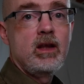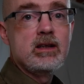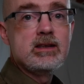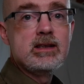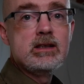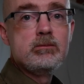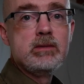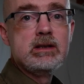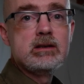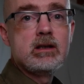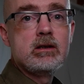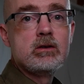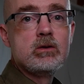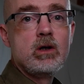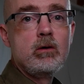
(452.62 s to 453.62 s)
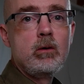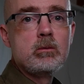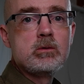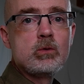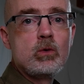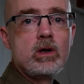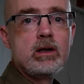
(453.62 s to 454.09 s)
As this means that the
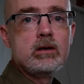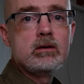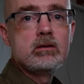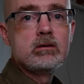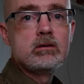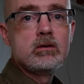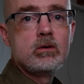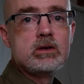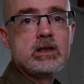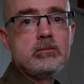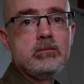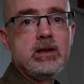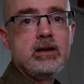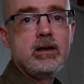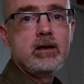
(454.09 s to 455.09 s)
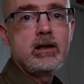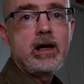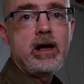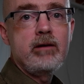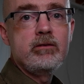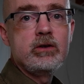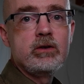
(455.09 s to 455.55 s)
grown-ups were right, or simply that I
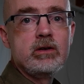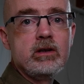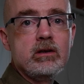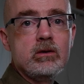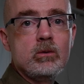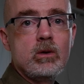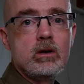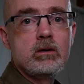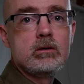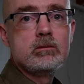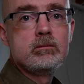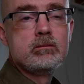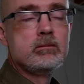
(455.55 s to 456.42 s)
have turned into one.